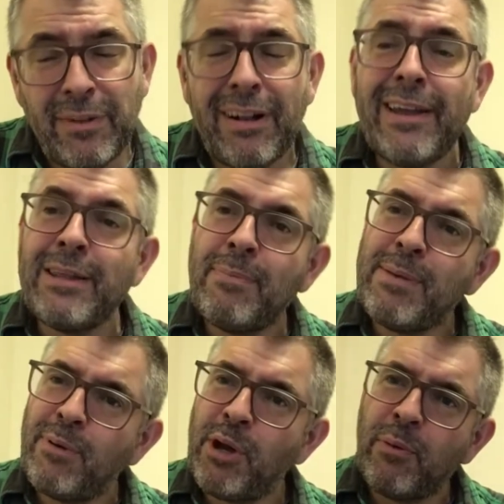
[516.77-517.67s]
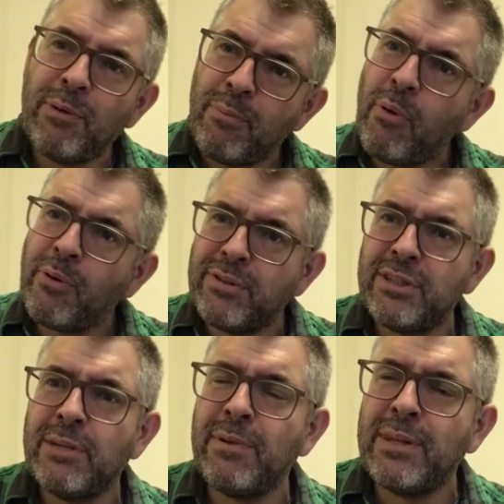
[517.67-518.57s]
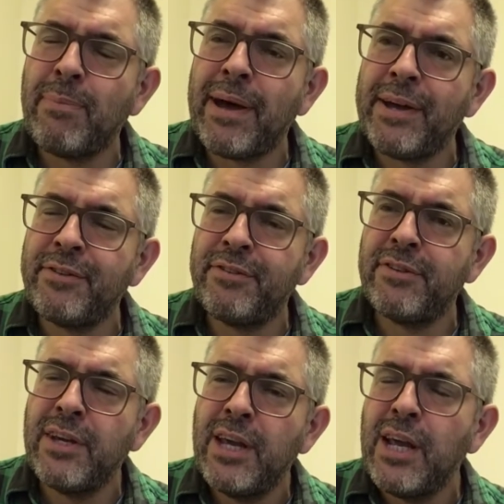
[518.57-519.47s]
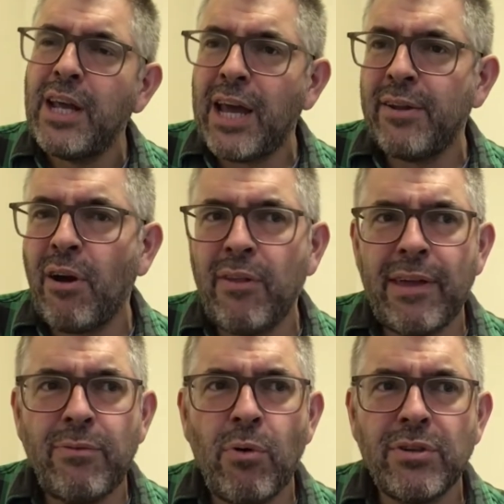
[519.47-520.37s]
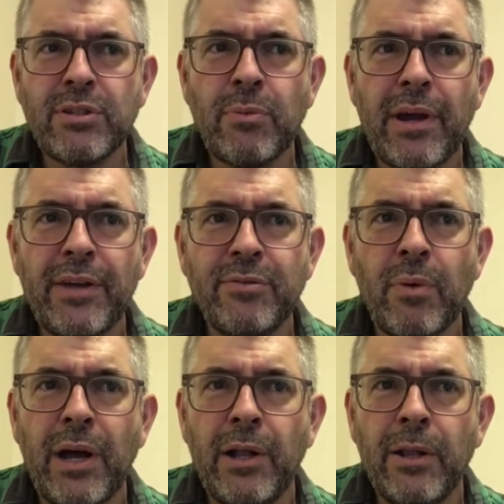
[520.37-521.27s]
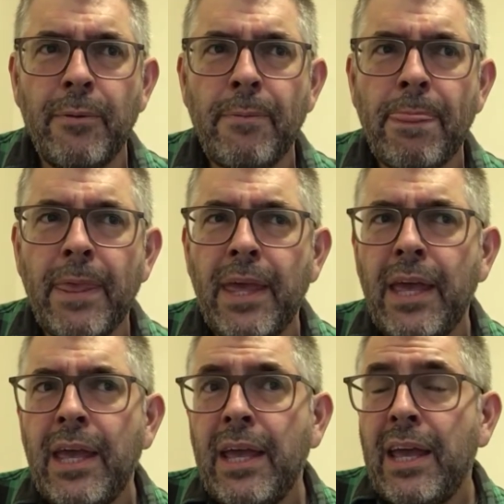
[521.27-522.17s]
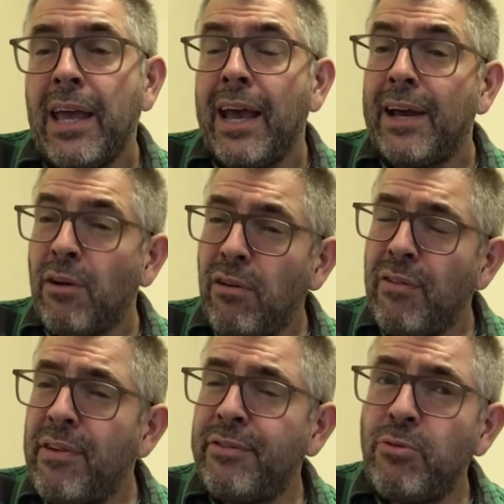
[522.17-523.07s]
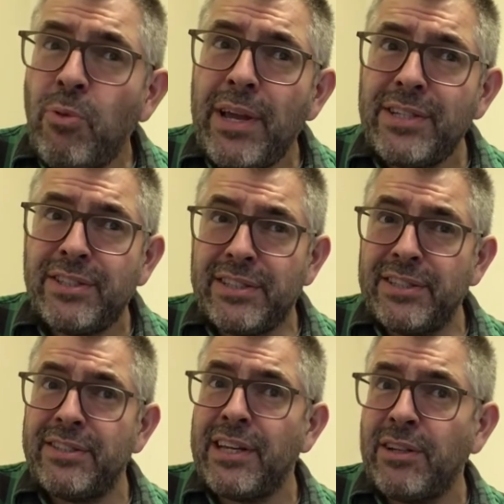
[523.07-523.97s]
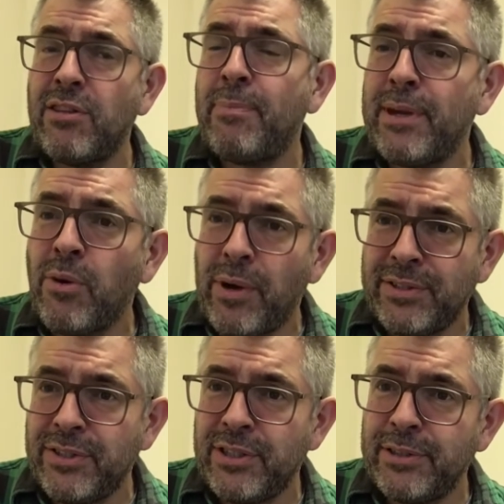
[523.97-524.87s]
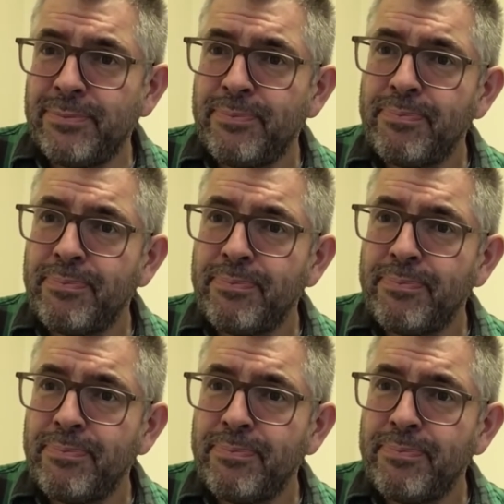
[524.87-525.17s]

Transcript: Clearly people who were important to him in the past, and now they've walked away as well. And all of this raises another big question.